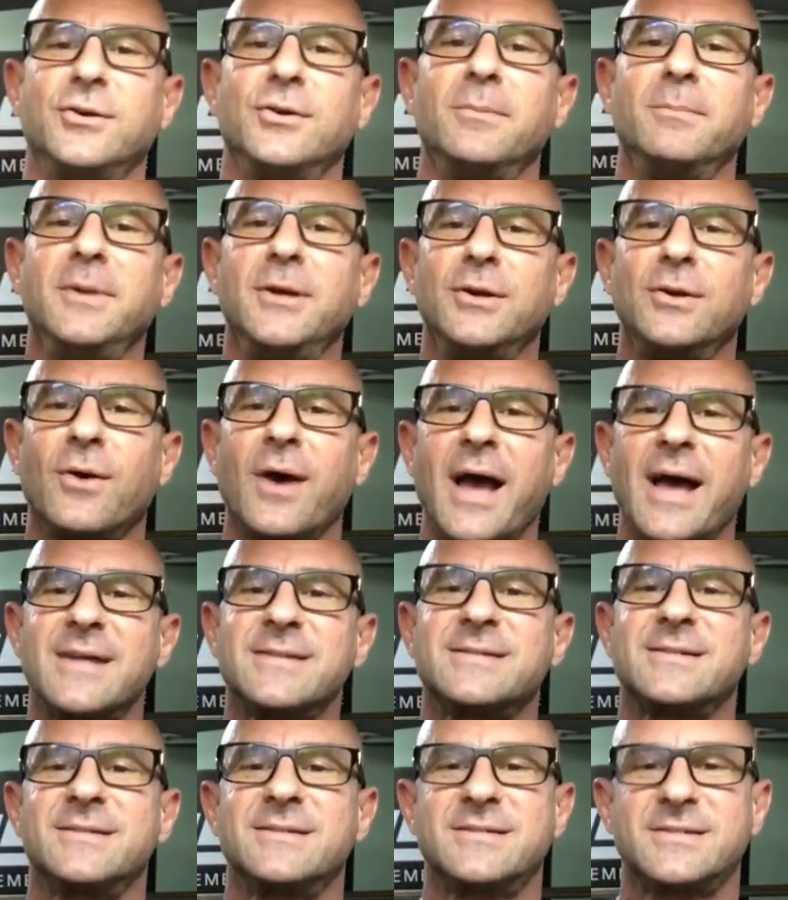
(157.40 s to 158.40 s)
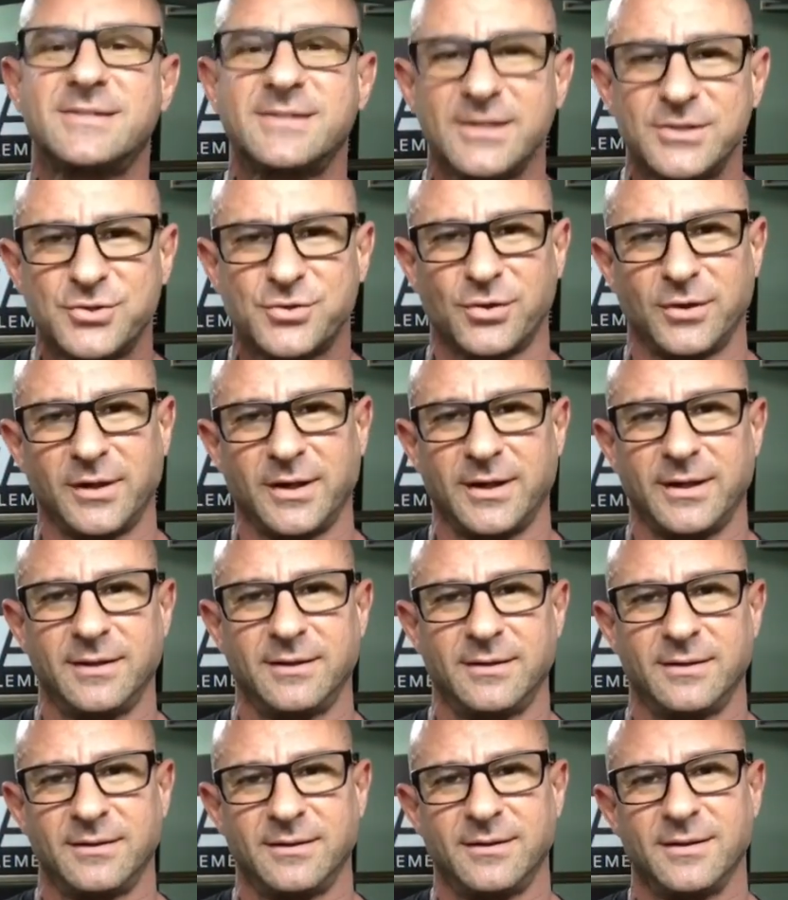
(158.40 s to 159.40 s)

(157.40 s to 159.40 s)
the amino acid citrulline.